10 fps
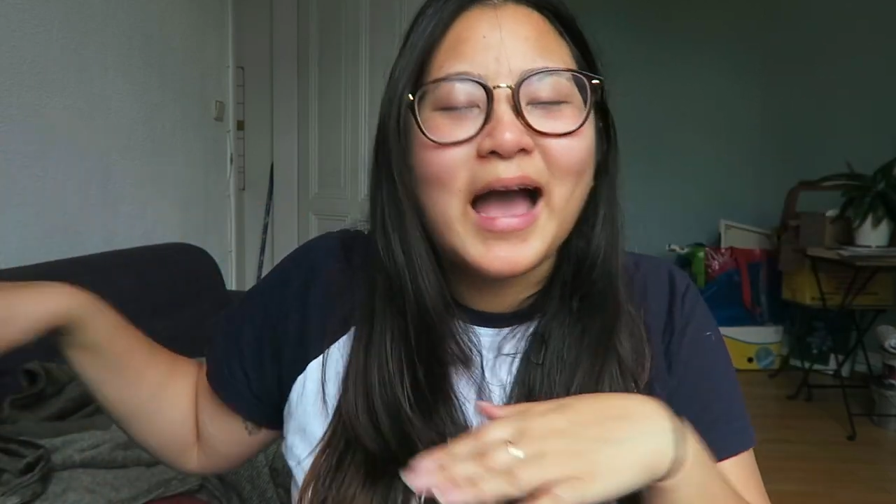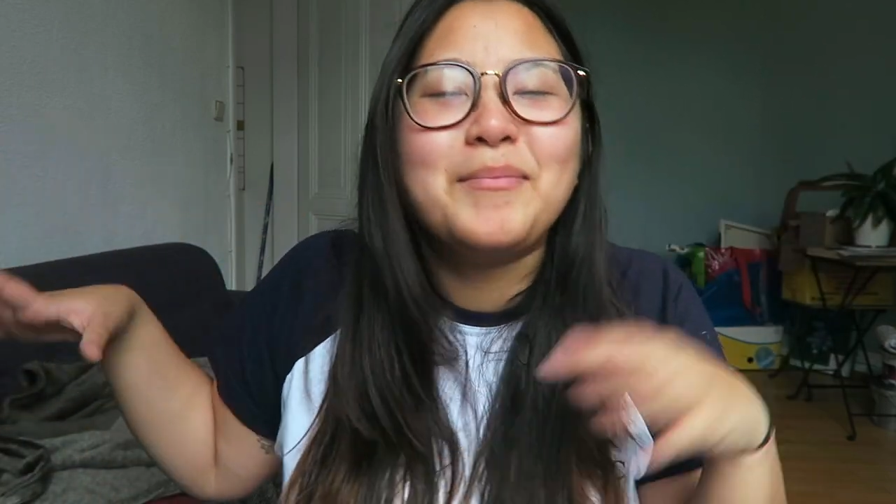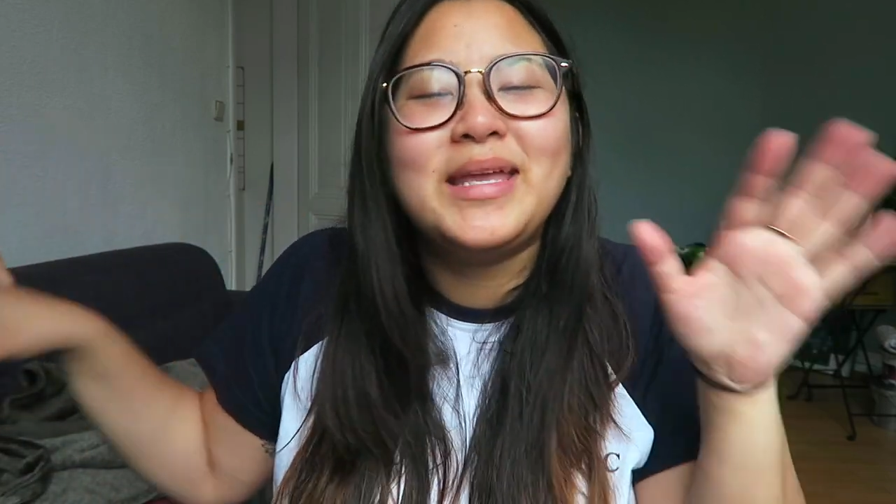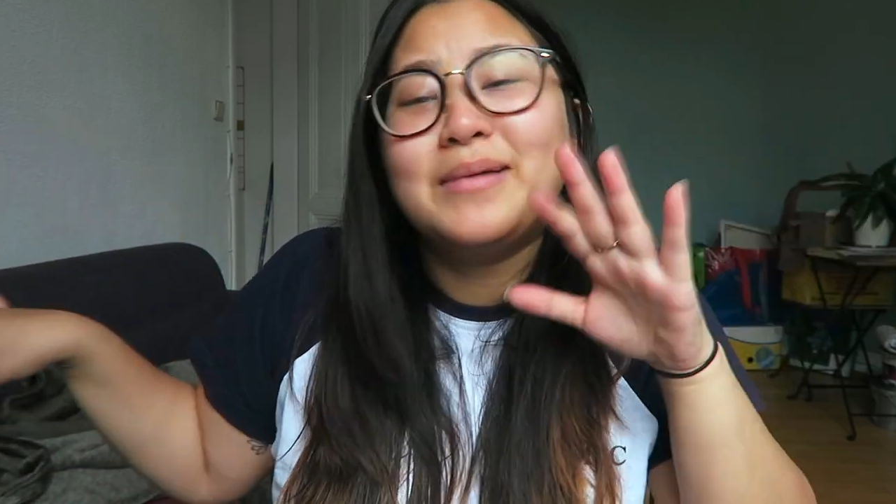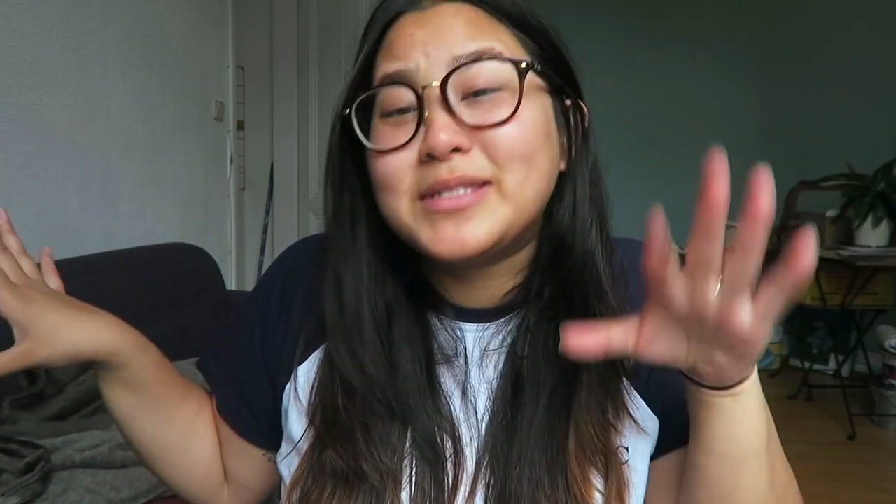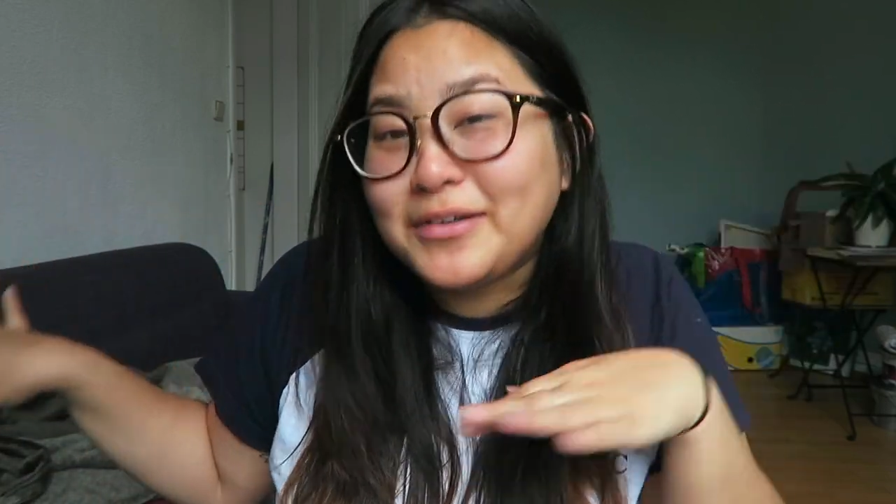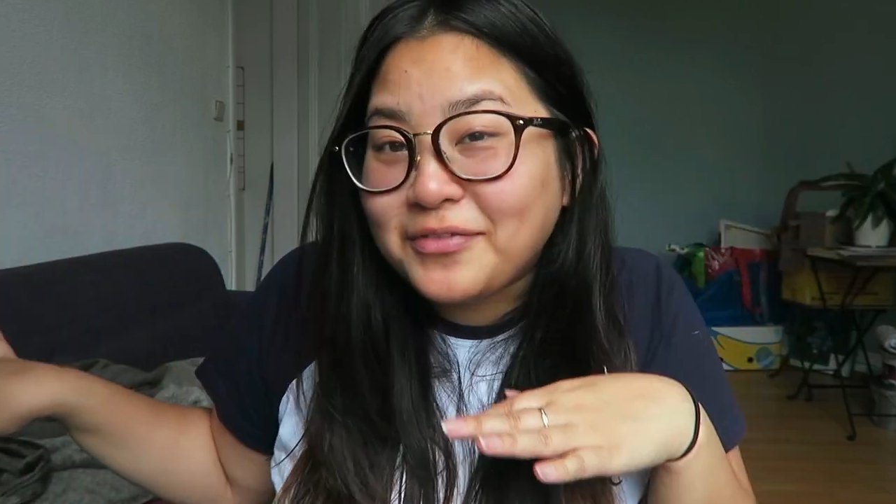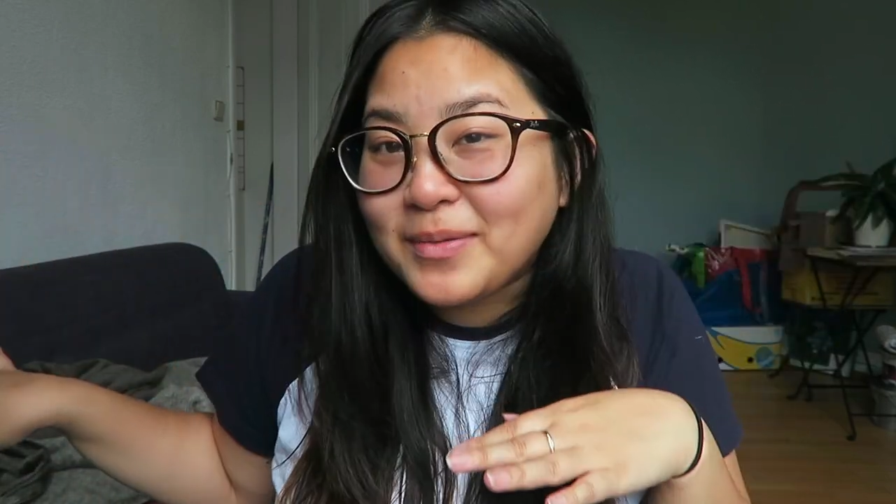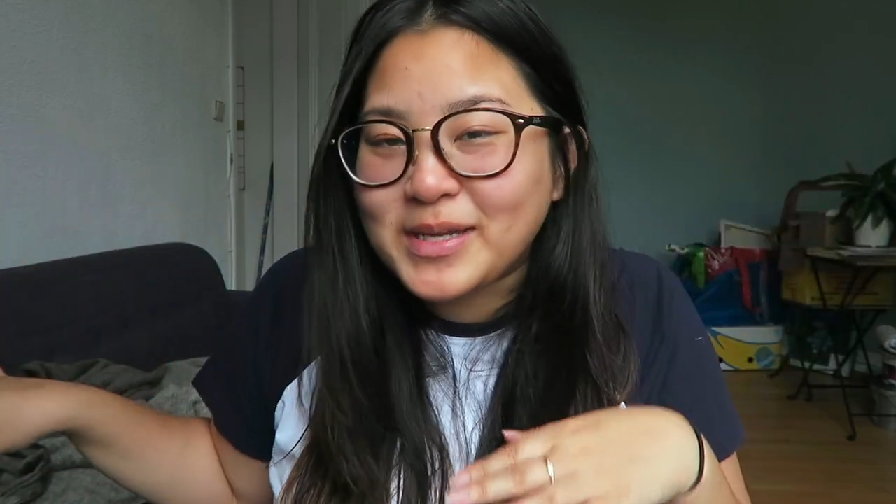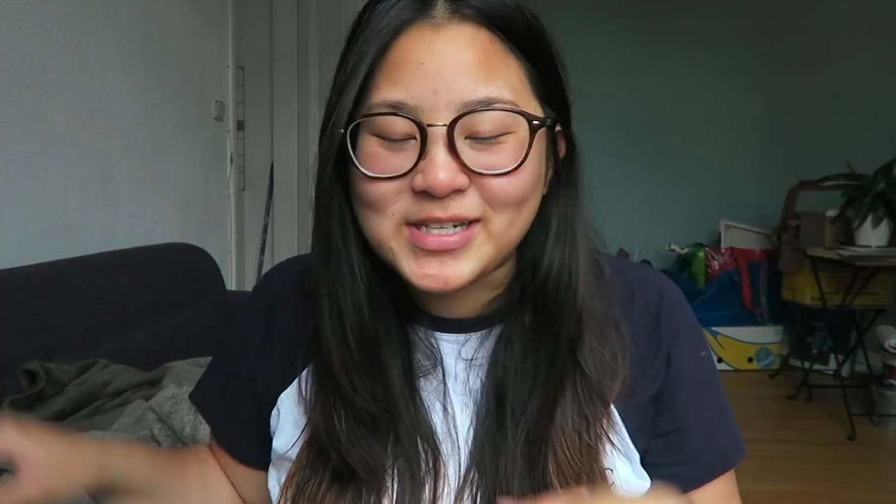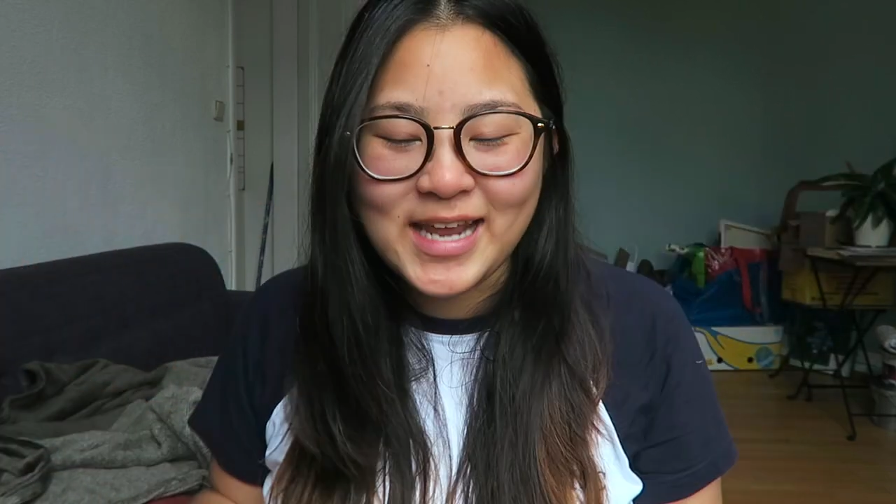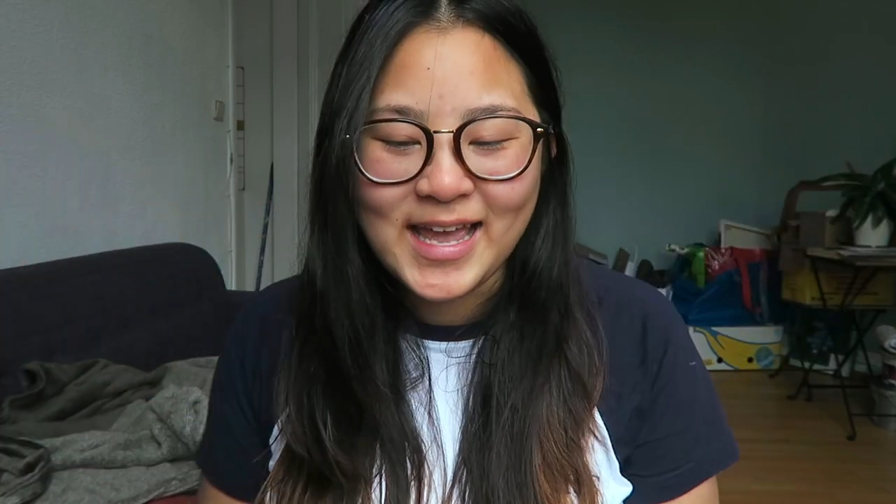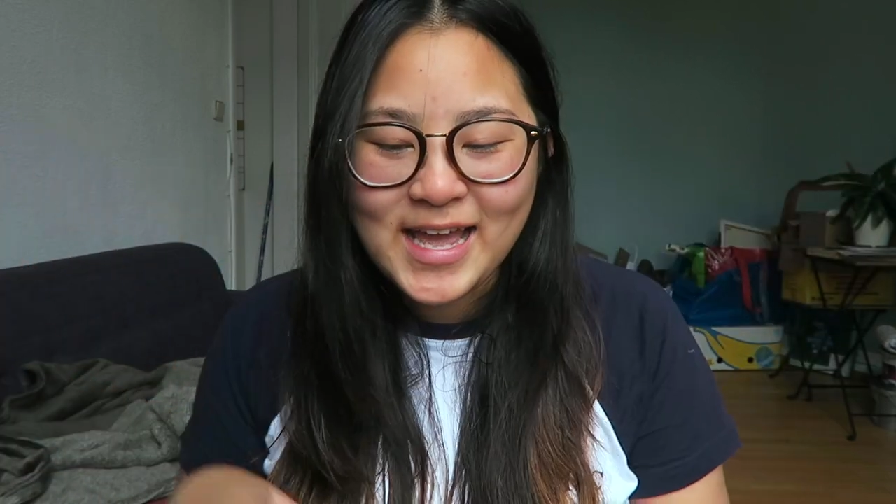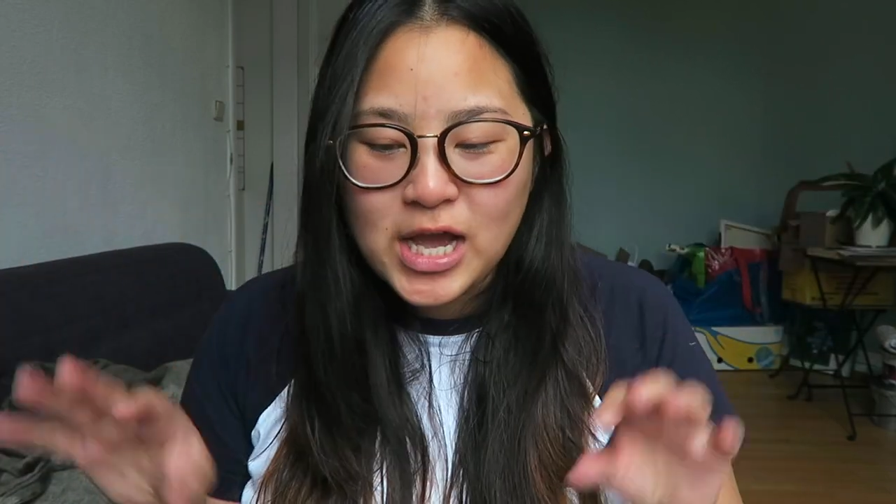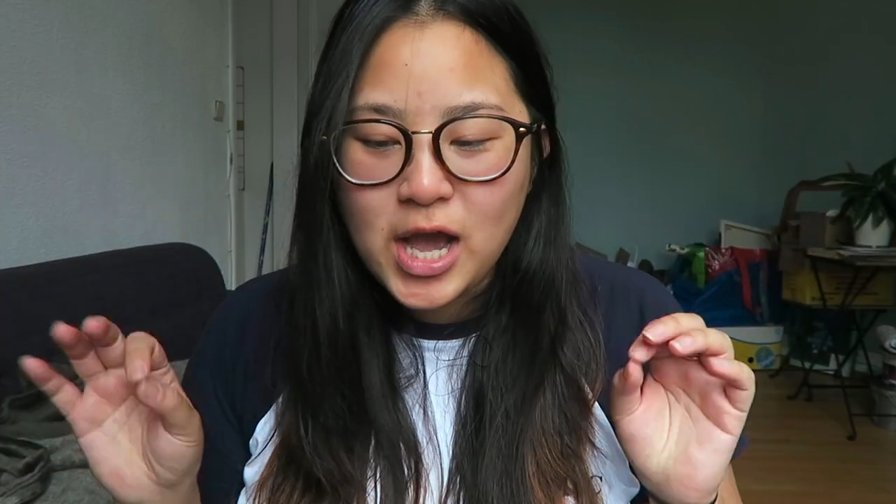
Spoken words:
I mean, I'm still filming today.